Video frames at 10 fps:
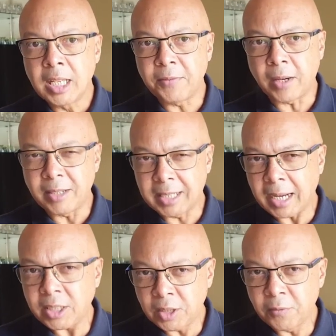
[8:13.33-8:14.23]
the
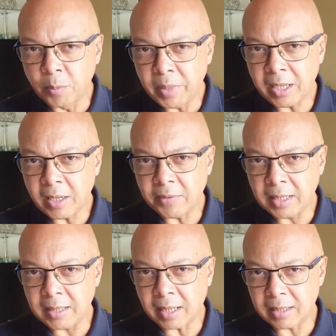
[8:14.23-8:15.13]
foundation for many of
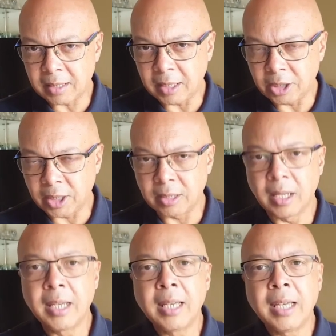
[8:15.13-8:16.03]
these other teachings.